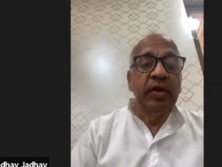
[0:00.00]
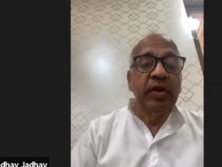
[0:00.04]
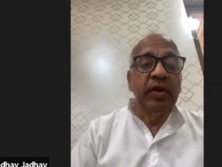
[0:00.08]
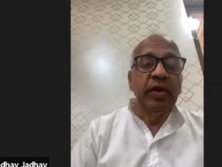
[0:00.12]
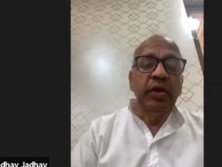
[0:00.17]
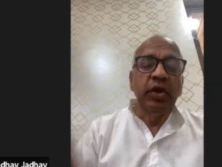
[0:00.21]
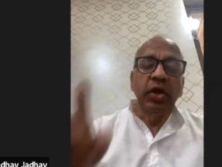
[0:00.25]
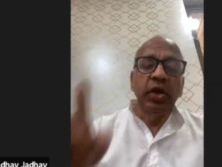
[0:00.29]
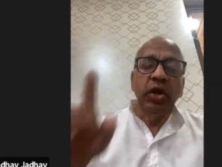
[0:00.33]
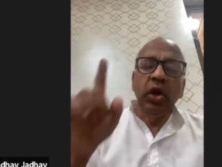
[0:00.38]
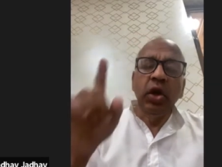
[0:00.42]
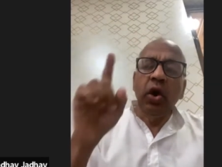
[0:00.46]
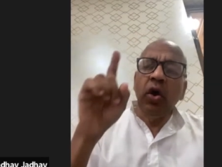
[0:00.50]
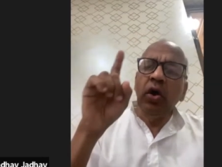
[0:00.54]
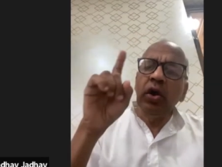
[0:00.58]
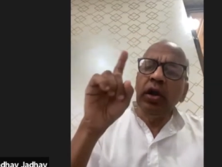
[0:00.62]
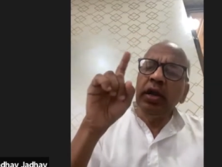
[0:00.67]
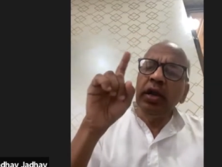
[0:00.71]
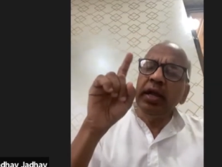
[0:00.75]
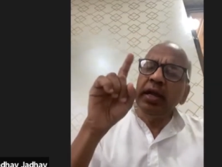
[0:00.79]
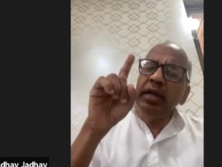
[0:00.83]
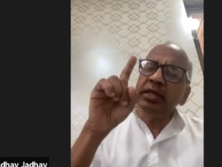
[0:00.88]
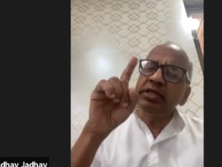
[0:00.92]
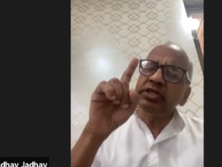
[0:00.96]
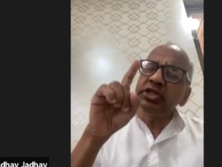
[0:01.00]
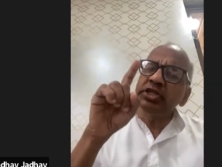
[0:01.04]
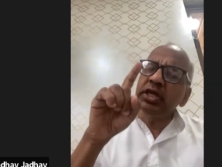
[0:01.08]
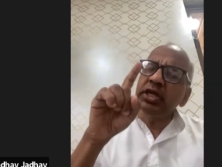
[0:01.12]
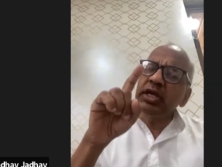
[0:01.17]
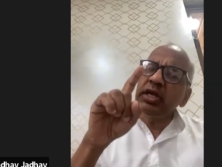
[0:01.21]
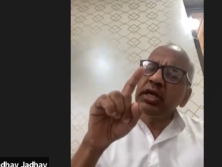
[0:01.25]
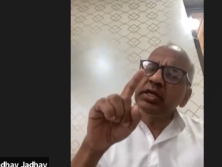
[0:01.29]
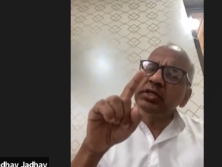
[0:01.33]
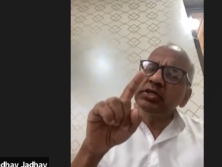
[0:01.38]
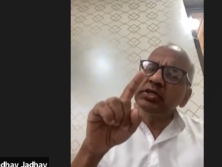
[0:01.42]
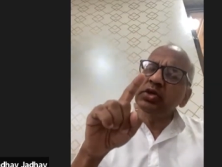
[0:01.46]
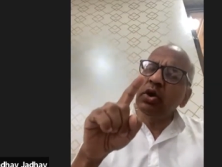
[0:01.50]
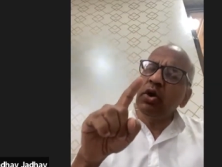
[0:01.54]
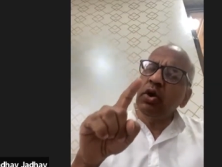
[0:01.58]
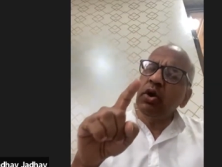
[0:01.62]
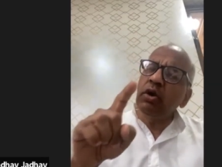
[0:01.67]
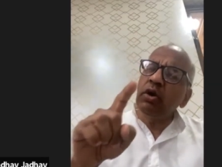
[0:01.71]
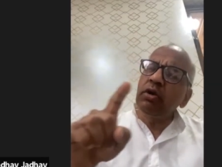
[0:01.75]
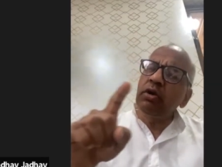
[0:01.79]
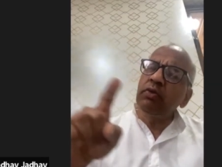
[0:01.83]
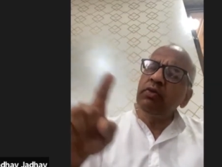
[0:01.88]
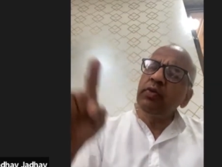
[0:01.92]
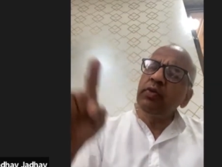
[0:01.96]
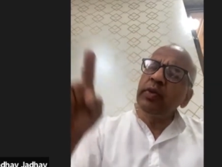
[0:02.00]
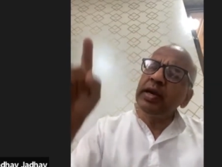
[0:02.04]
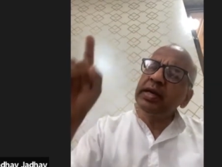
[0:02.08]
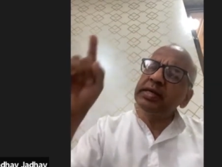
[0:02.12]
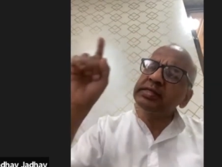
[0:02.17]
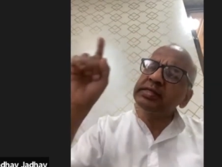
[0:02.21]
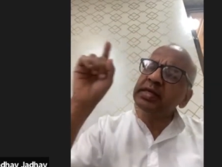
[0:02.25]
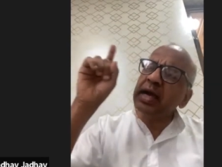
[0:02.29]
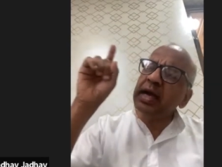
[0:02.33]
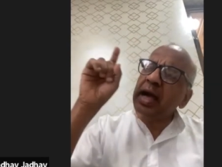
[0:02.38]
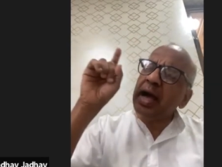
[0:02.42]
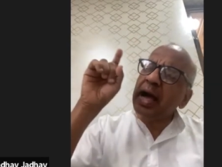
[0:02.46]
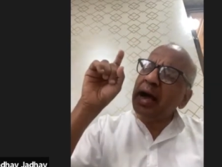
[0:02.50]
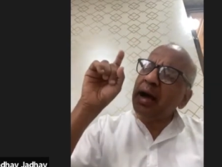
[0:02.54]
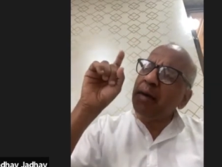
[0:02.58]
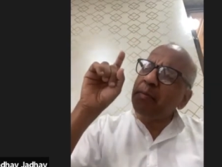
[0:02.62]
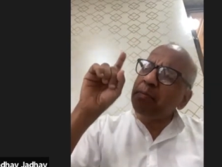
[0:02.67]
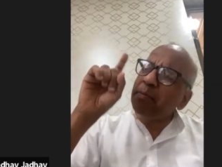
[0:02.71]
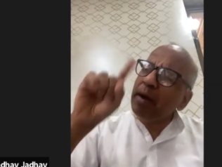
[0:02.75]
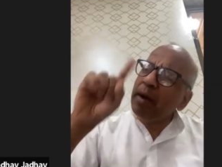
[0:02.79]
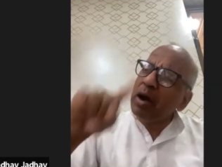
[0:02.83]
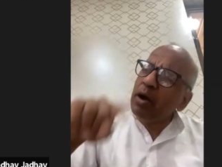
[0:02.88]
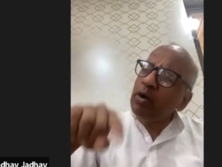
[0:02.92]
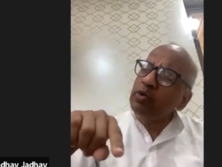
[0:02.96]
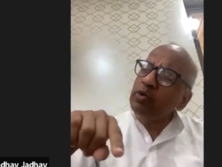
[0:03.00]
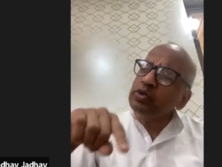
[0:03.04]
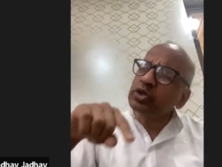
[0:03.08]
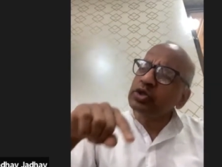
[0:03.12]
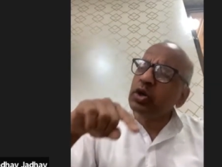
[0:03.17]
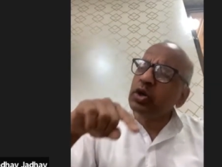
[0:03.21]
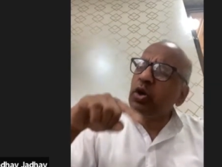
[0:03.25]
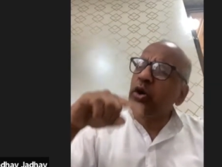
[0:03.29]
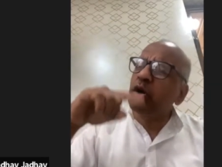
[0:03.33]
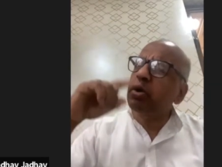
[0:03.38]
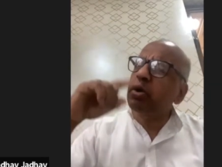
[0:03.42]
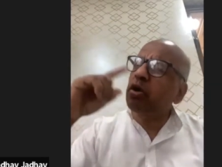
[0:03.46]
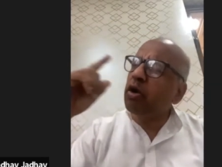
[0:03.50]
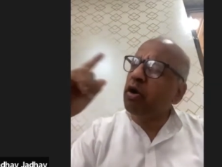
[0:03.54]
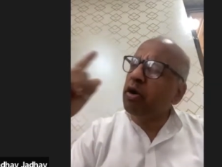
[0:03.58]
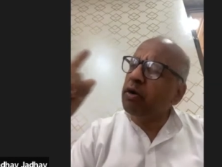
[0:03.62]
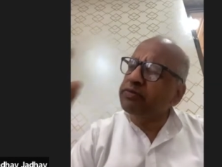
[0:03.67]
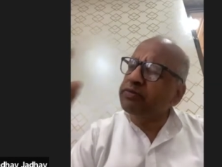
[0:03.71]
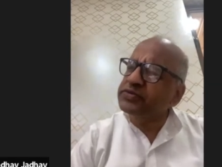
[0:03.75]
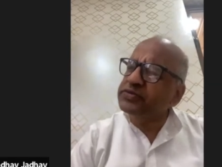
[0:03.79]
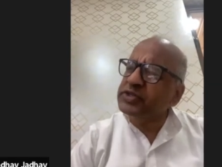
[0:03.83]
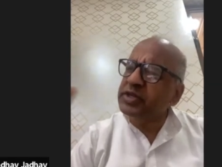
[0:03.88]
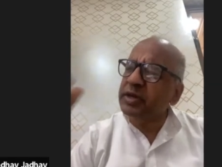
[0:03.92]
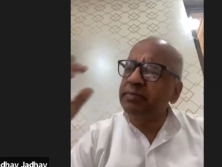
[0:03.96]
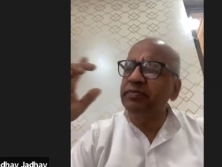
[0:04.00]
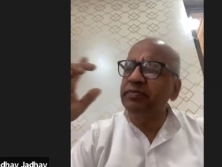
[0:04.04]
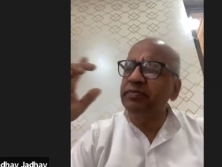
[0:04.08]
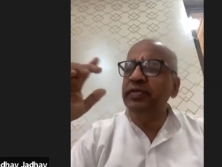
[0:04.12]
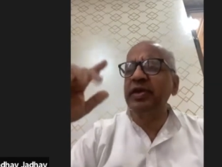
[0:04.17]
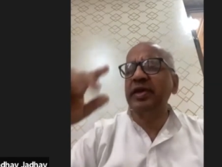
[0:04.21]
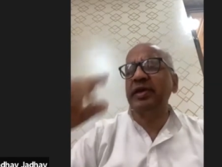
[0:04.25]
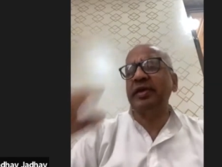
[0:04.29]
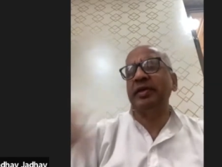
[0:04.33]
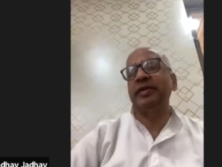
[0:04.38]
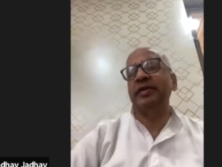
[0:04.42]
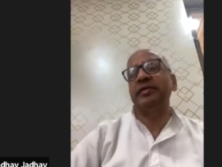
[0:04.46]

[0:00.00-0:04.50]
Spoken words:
Knowledge is always about or of something.